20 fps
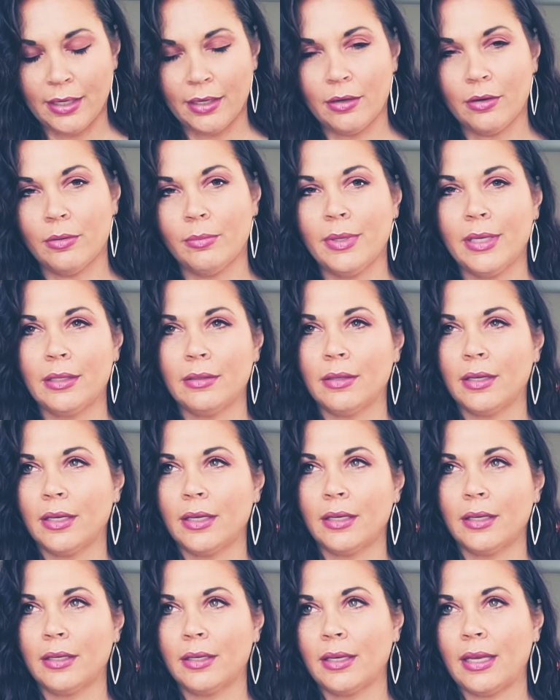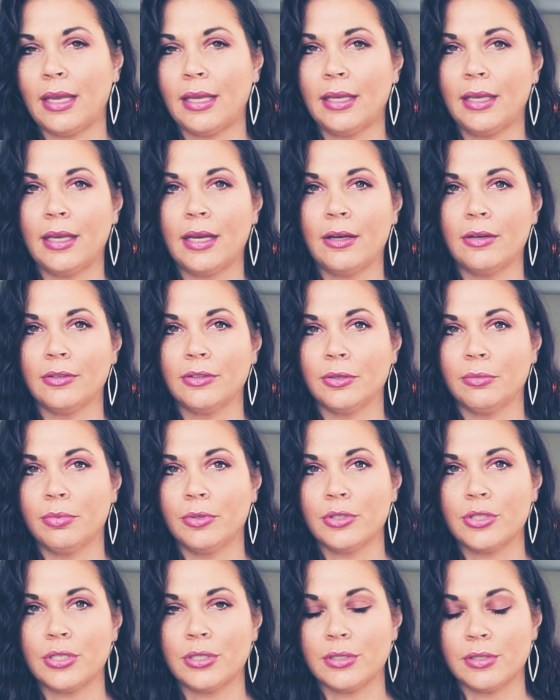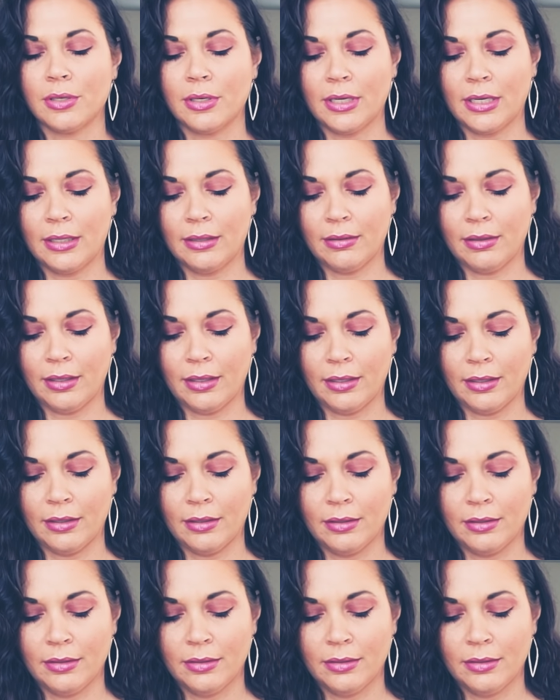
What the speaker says: I don't mean like hanging out in their bushes or anything.